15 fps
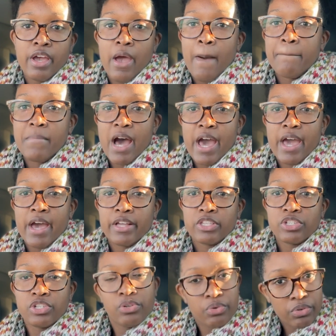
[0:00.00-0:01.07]
My
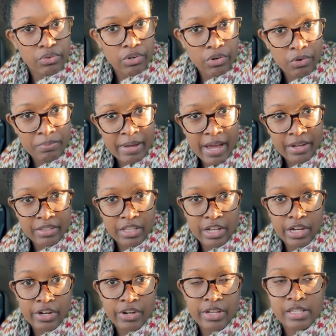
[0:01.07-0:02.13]
2-year-old back
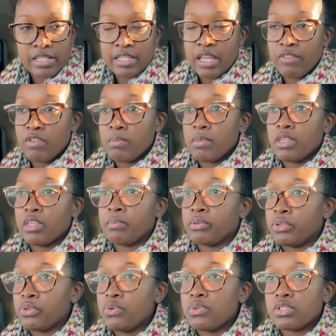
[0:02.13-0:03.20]
there is giving me the
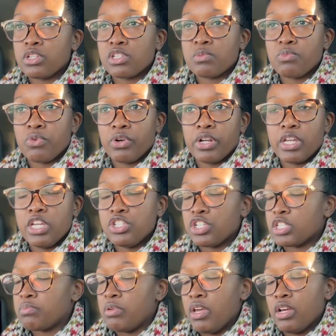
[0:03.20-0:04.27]
blues this morning. He's
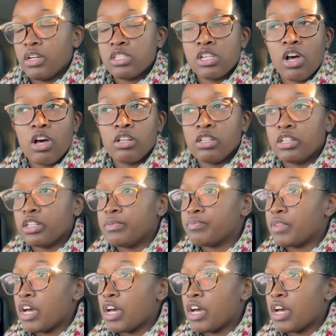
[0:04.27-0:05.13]
just being a toddler.